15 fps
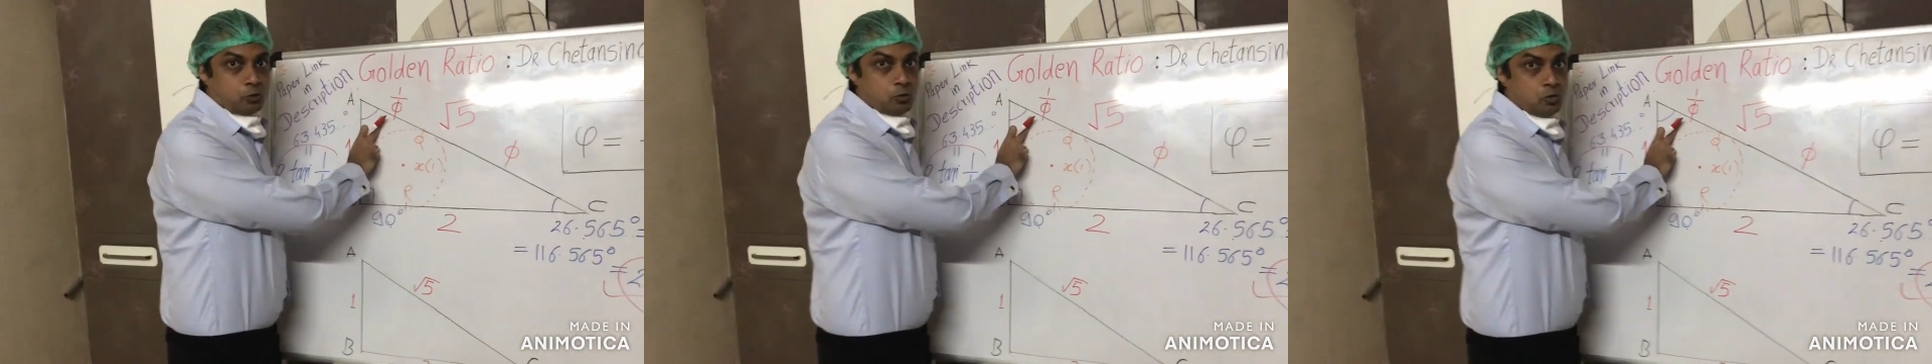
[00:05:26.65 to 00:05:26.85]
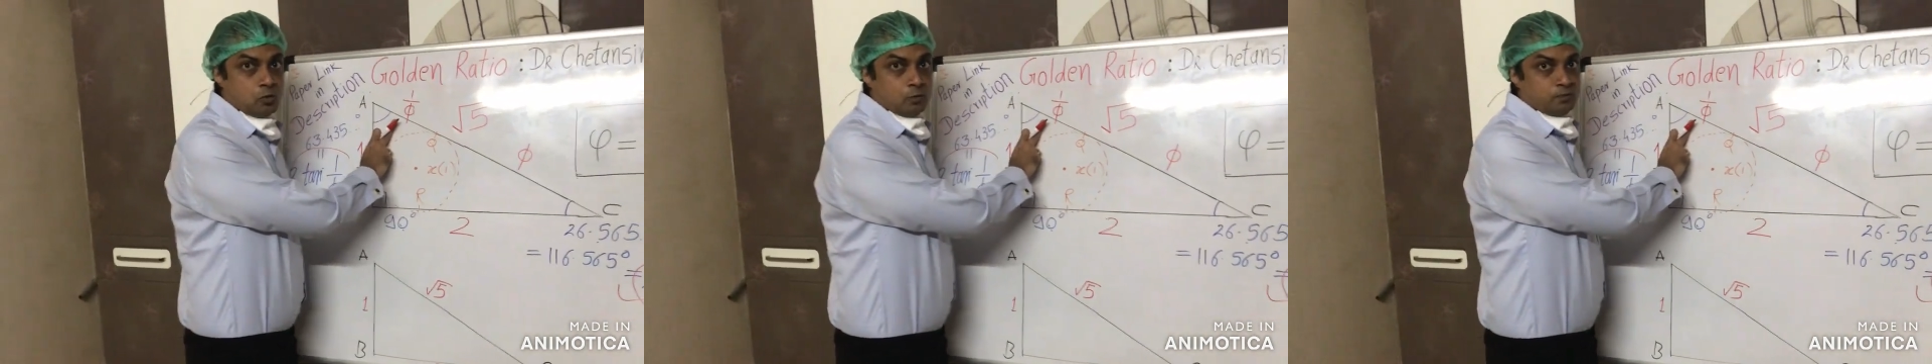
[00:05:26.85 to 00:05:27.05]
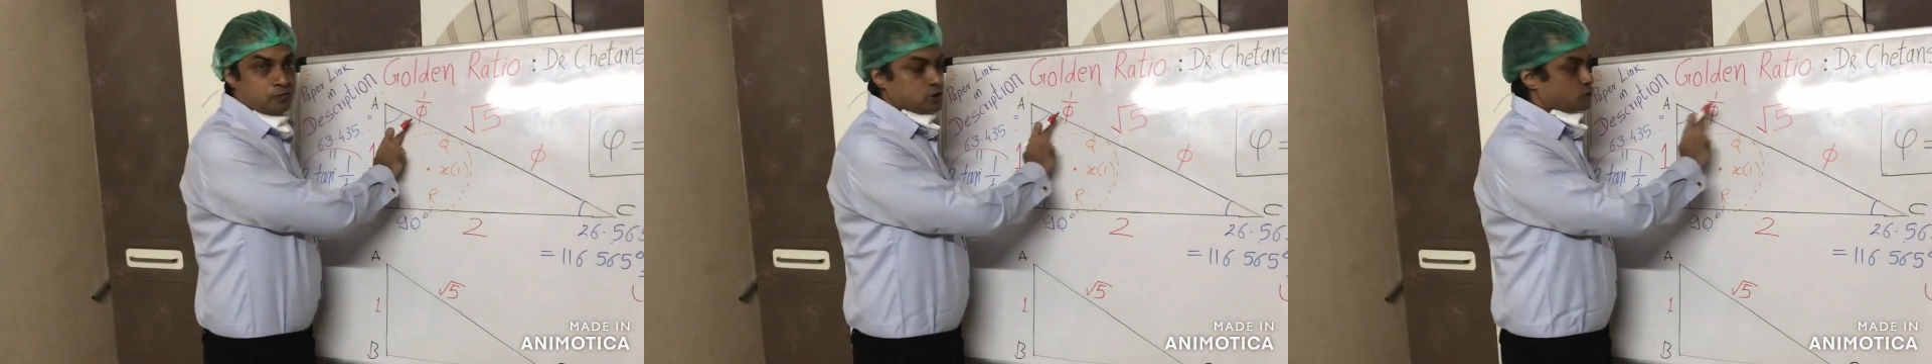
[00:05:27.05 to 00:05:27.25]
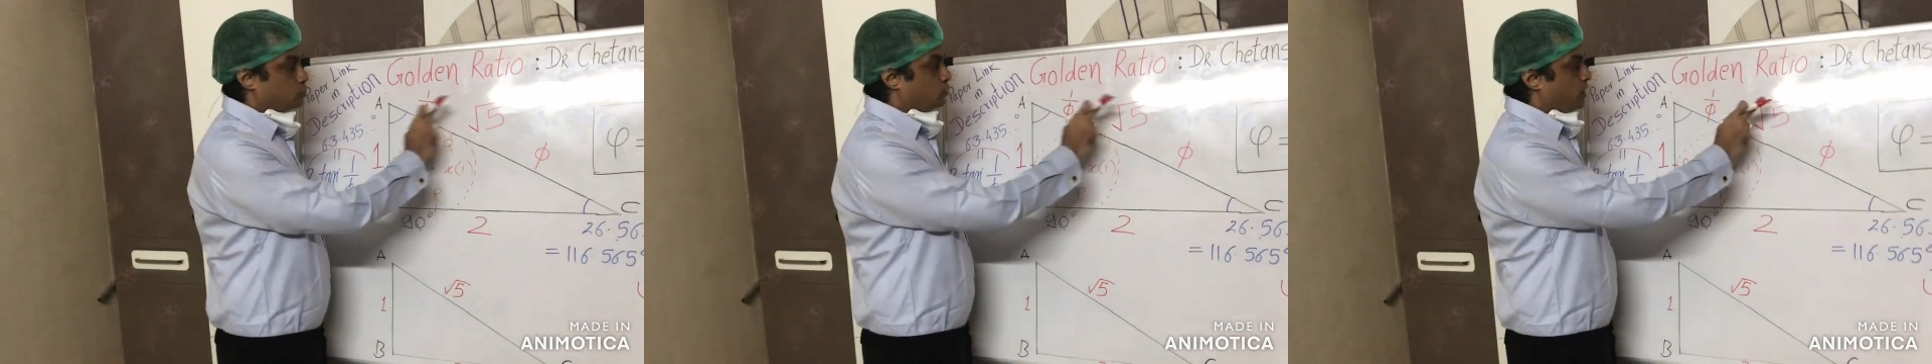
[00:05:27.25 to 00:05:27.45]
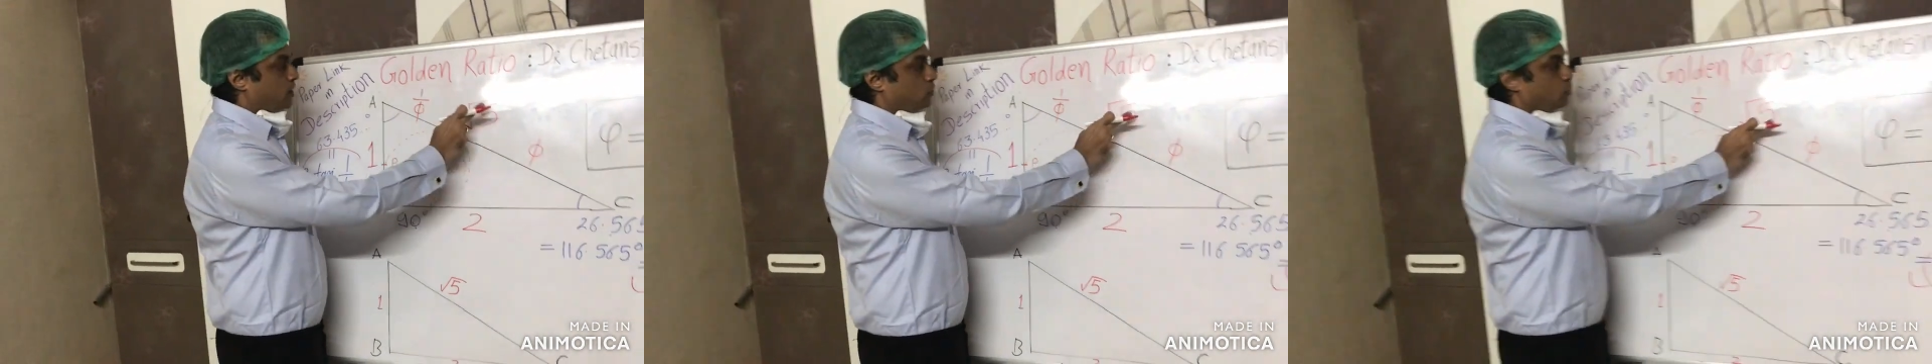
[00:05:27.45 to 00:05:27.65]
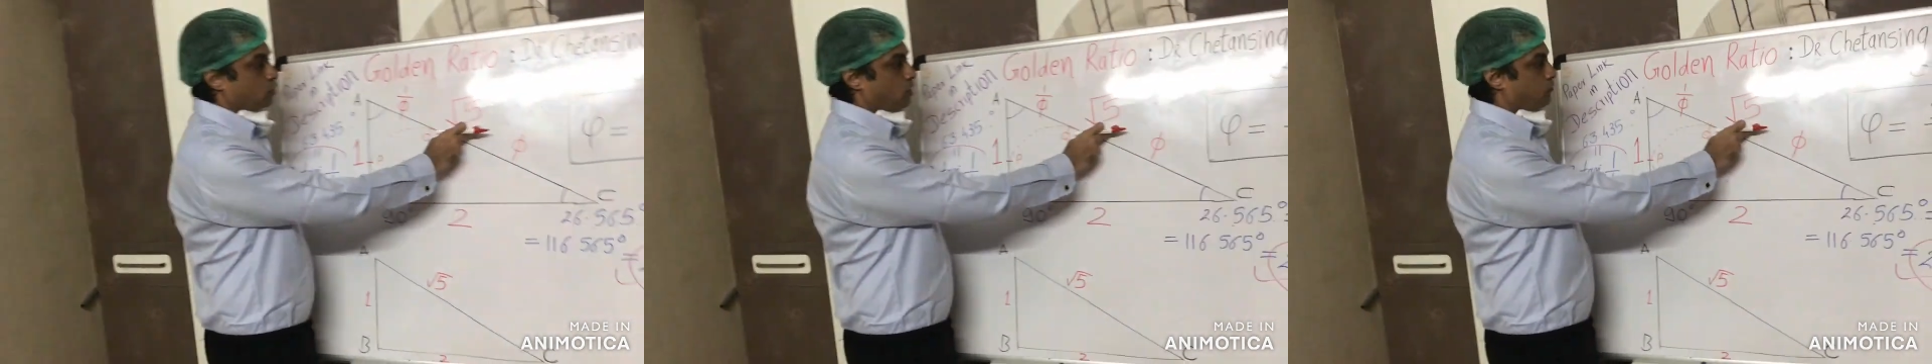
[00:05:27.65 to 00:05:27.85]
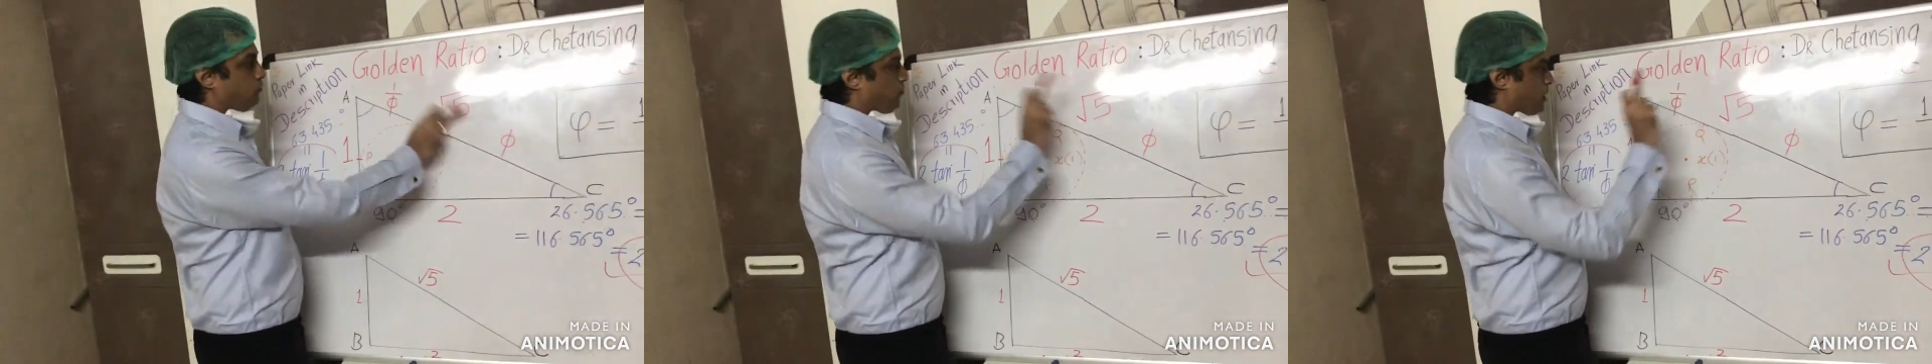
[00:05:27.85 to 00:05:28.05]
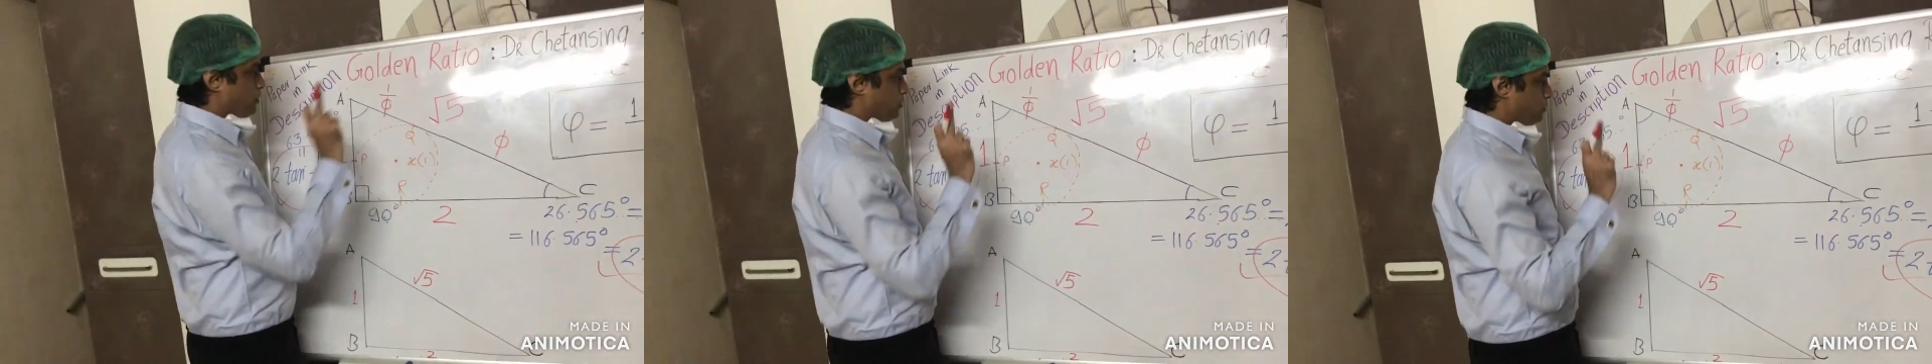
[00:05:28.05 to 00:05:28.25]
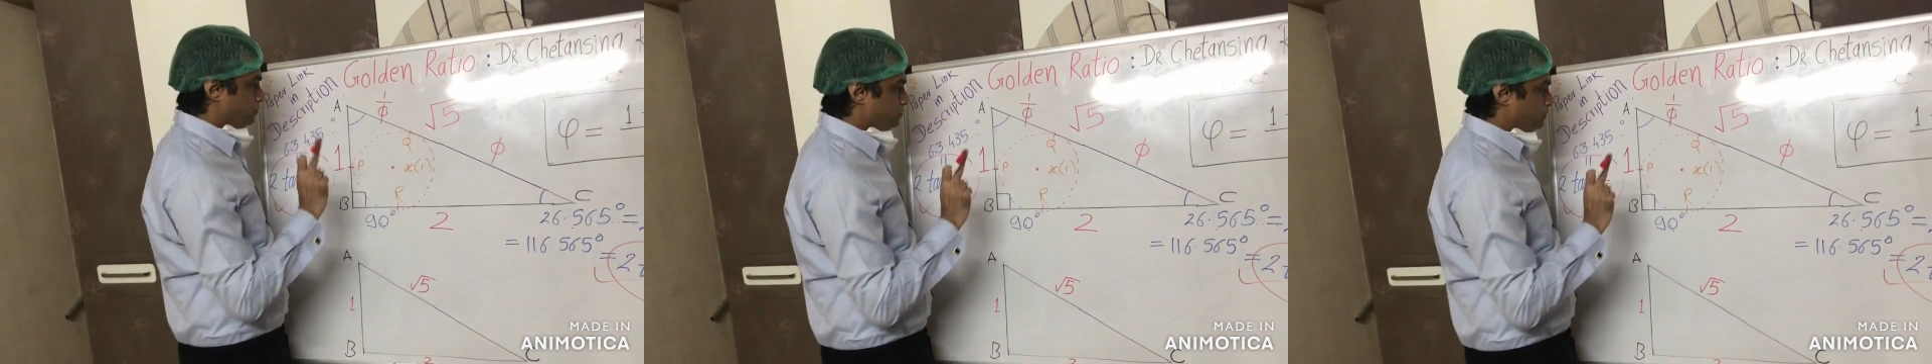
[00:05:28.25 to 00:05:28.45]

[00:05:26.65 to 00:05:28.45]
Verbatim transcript: to square root of phi.